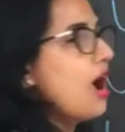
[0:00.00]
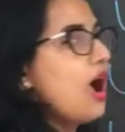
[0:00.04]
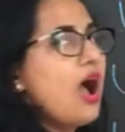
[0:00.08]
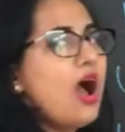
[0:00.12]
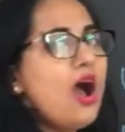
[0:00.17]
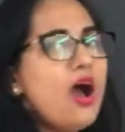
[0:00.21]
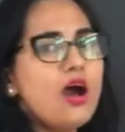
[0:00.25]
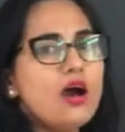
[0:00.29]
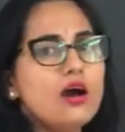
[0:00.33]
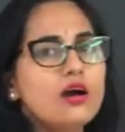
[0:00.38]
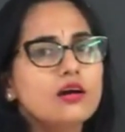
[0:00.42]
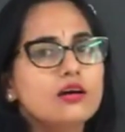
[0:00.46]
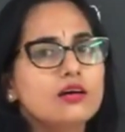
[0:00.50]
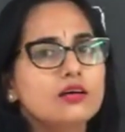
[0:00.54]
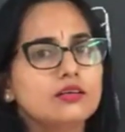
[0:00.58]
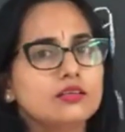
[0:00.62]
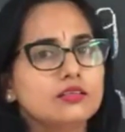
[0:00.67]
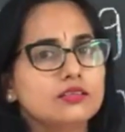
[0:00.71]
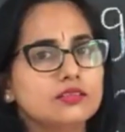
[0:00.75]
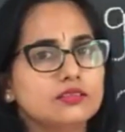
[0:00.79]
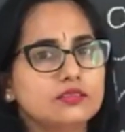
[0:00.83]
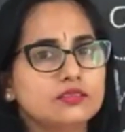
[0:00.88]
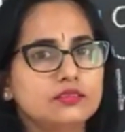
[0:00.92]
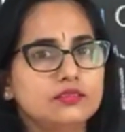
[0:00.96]
A,
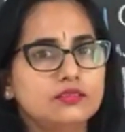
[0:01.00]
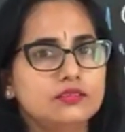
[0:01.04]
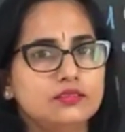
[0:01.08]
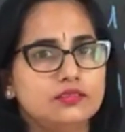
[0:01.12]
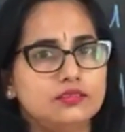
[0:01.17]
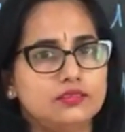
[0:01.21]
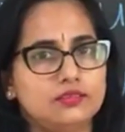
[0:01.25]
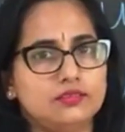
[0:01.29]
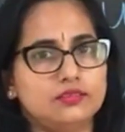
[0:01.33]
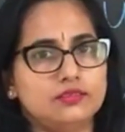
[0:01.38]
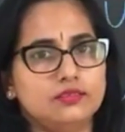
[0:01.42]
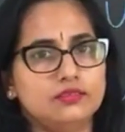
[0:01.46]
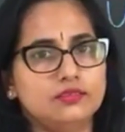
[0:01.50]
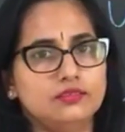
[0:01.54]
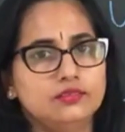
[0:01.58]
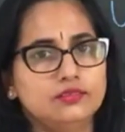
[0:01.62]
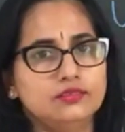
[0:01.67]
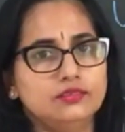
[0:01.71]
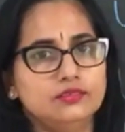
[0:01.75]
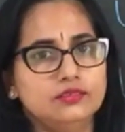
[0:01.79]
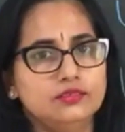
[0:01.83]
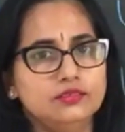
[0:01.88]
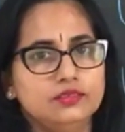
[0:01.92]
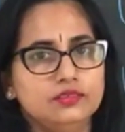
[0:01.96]
R.
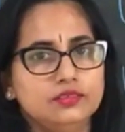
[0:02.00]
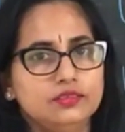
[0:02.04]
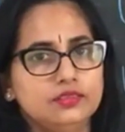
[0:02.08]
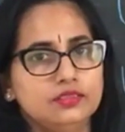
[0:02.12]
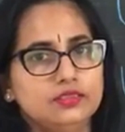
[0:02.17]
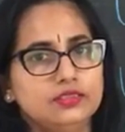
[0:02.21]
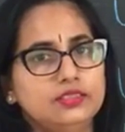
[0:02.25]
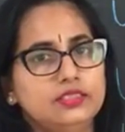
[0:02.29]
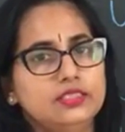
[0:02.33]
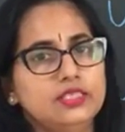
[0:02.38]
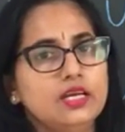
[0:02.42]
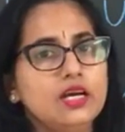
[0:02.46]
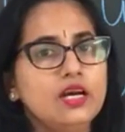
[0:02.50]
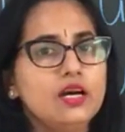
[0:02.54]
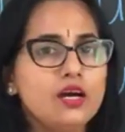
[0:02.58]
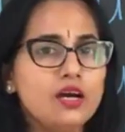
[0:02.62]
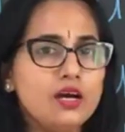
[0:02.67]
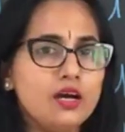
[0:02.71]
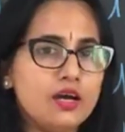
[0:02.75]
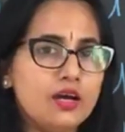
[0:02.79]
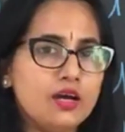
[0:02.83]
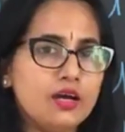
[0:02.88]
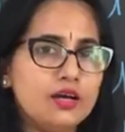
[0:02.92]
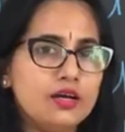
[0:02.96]
Here
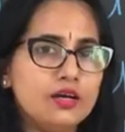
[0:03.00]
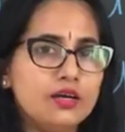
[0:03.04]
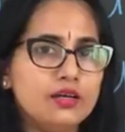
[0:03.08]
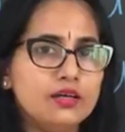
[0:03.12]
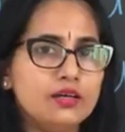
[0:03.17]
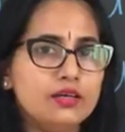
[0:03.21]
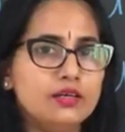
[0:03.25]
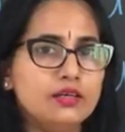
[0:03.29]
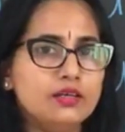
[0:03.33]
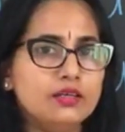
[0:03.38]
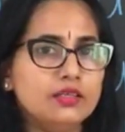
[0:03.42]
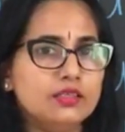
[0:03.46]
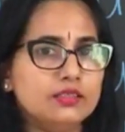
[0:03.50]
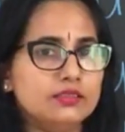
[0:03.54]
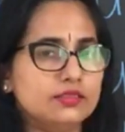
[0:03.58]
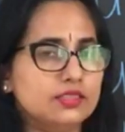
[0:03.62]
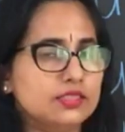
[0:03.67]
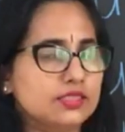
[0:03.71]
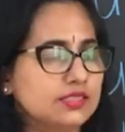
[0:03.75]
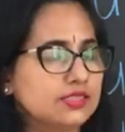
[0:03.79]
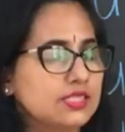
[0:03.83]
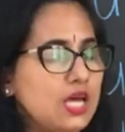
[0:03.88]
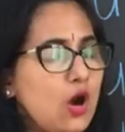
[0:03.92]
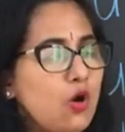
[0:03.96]

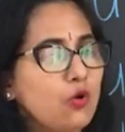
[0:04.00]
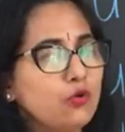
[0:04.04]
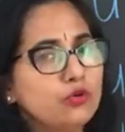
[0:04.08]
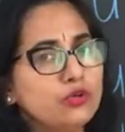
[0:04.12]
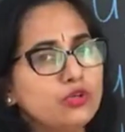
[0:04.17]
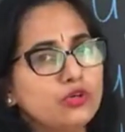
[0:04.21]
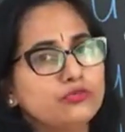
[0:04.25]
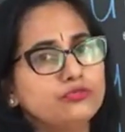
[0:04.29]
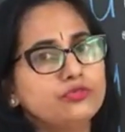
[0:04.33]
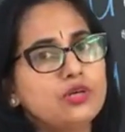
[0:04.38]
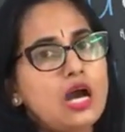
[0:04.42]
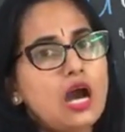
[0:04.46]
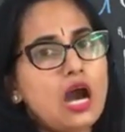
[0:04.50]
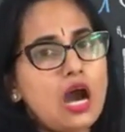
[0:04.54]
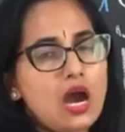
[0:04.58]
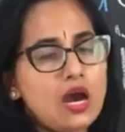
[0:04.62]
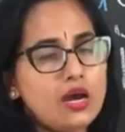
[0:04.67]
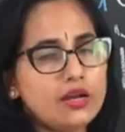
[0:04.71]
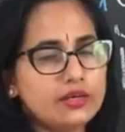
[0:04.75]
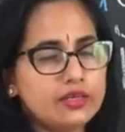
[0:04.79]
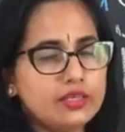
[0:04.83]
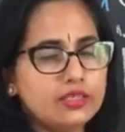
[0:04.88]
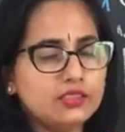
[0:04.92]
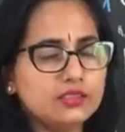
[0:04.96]
the sound of
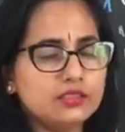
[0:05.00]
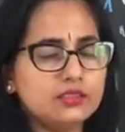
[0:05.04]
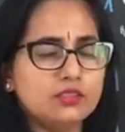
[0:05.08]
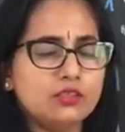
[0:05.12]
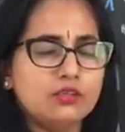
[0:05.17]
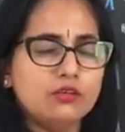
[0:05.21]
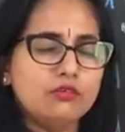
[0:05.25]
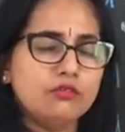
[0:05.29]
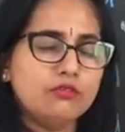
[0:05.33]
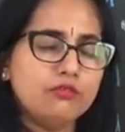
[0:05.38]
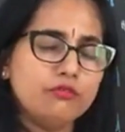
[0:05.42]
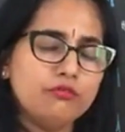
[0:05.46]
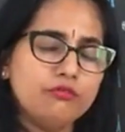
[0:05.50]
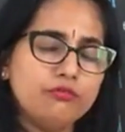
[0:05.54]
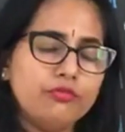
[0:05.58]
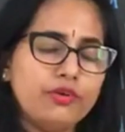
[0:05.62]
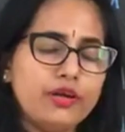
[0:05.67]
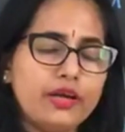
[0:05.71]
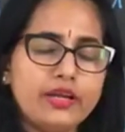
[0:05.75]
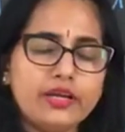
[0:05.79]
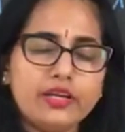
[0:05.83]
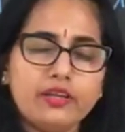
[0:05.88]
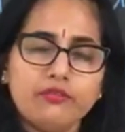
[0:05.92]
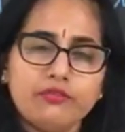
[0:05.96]
R is
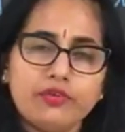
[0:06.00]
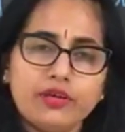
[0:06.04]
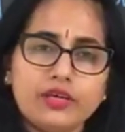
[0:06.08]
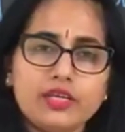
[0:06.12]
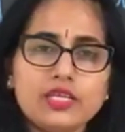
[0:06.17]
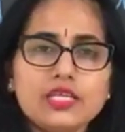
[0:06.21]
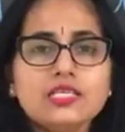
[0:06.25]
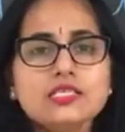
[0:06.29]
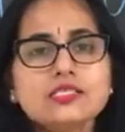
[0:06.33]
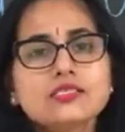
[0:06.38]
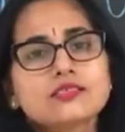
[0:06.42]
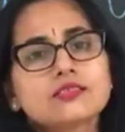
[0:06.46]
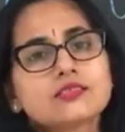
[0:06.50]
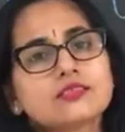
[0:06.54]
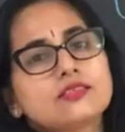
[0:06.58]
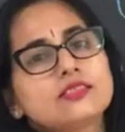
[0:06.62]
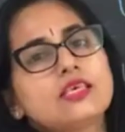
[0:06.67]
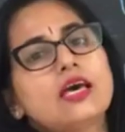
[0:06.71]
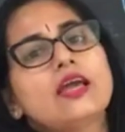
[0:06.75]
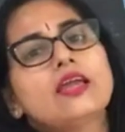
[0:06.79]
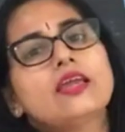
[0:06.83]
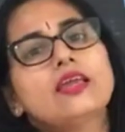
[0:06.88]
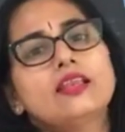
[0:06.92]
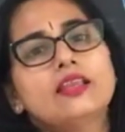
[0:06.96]
very, very
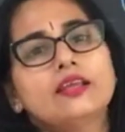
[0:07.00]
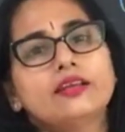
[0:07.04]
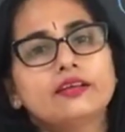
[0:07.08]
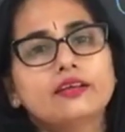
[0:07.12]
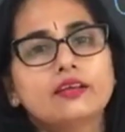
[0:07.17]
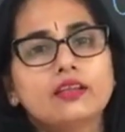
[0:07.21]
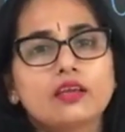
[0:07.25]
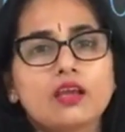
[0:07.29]
silent.